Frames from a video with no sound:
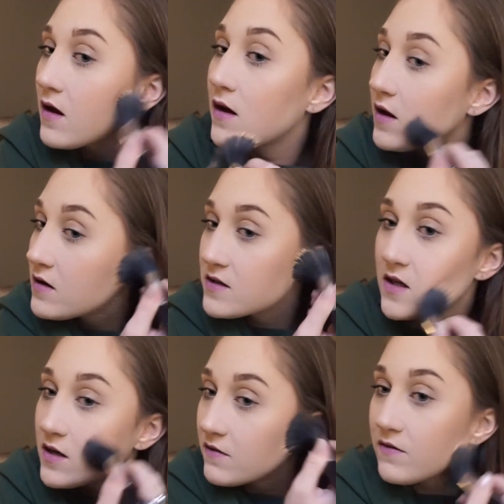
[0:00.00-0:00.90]
And I just
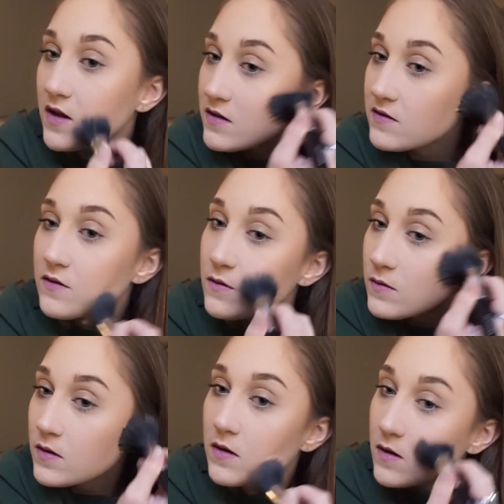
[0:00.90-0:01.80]
kind of like
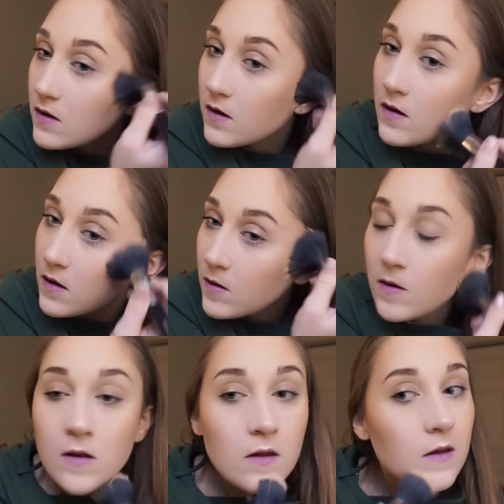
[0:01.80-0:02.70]
to
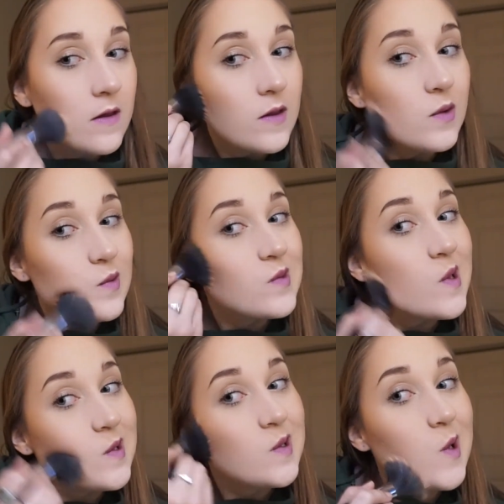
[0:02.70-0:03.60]
use
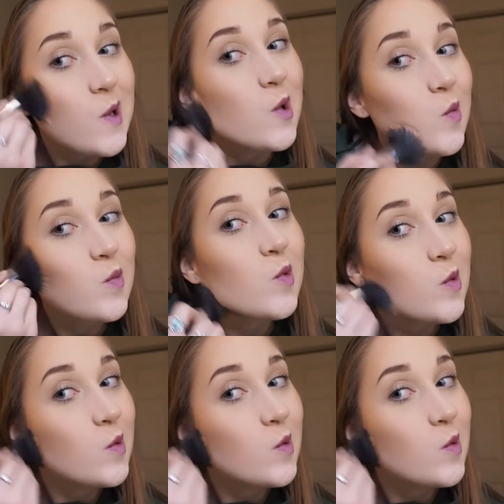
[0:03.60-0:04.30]
that to help